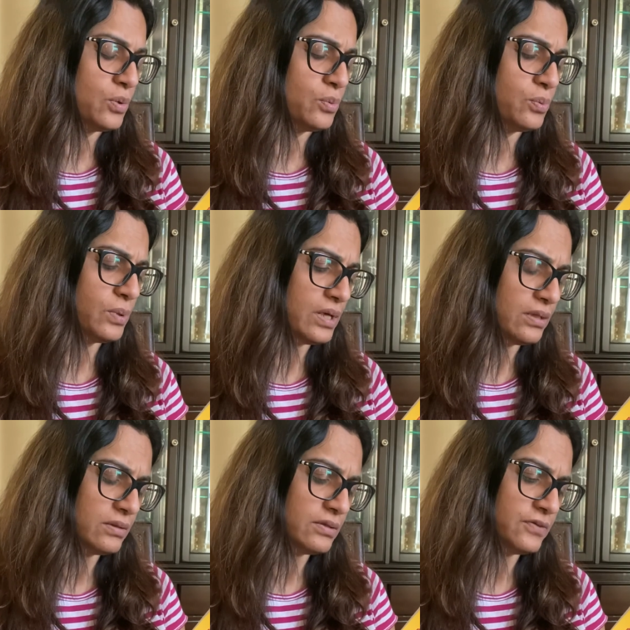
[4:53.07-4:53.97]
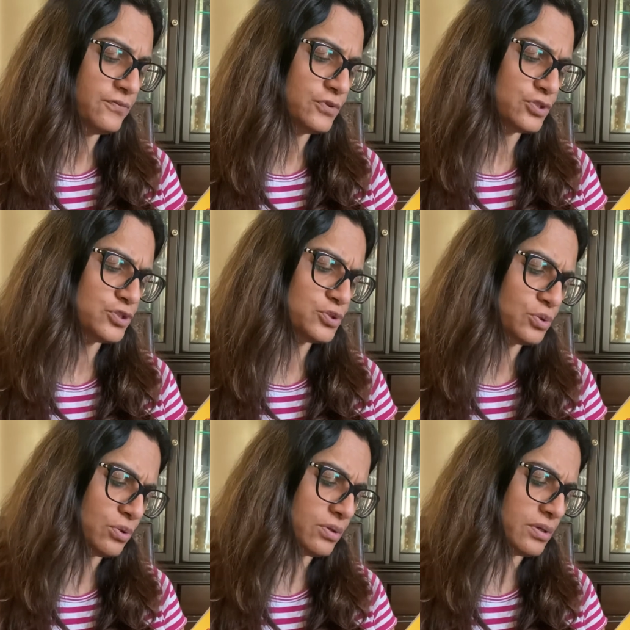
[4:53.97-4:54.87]
Well, if you're
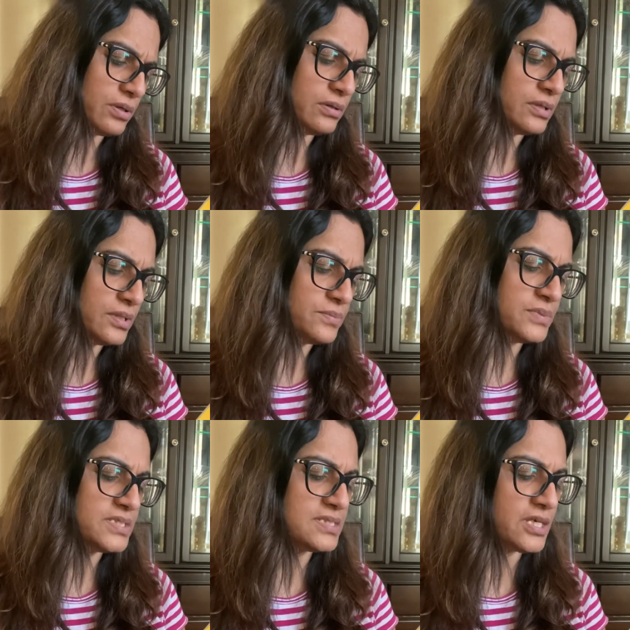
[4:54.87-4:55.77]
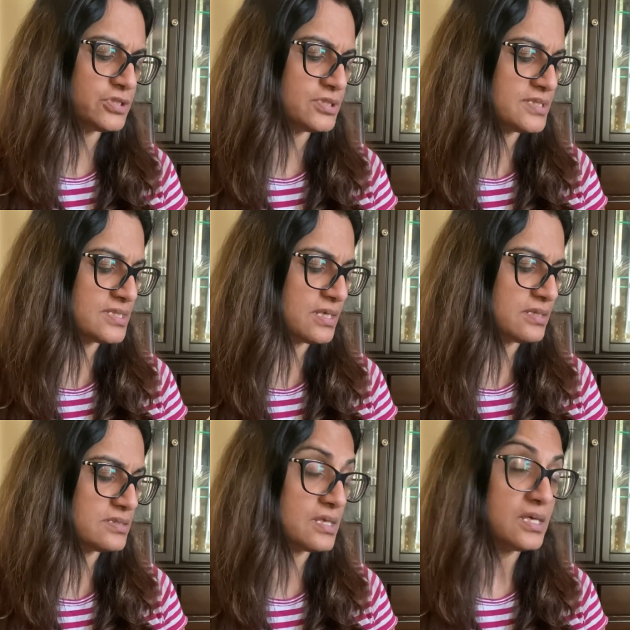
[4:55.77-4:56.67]
sure, Miss Sanchez
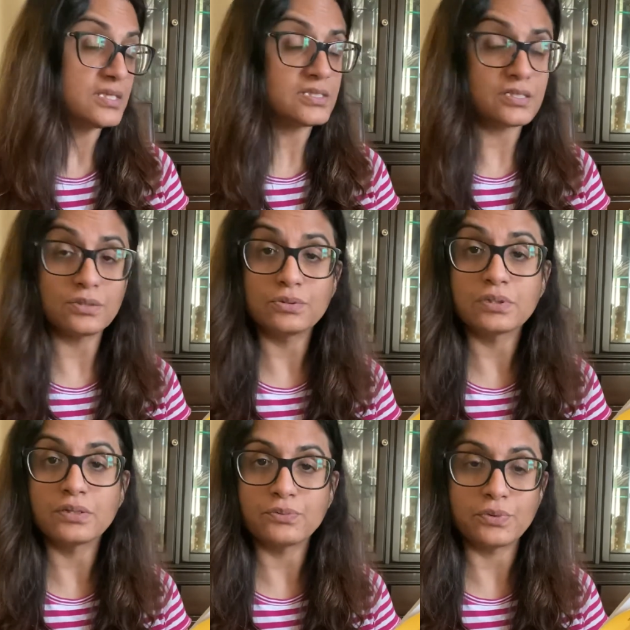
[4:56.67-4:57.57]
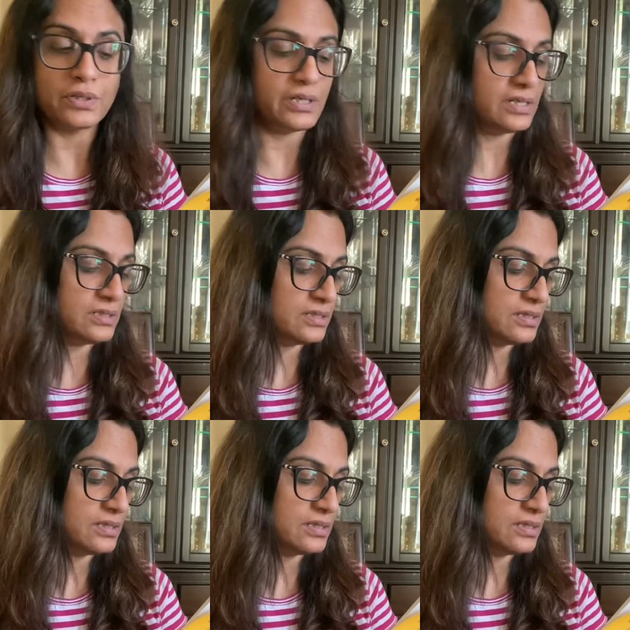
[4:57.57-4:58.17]
says, still looking worried.